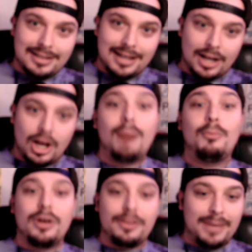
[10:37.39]
And come
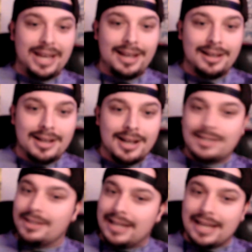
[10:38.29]
with me
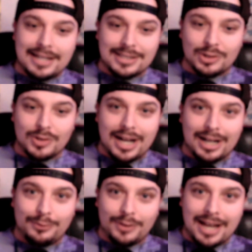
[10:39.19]
to the
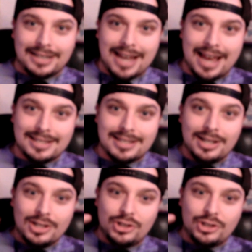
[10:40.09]
Integrated Flight Test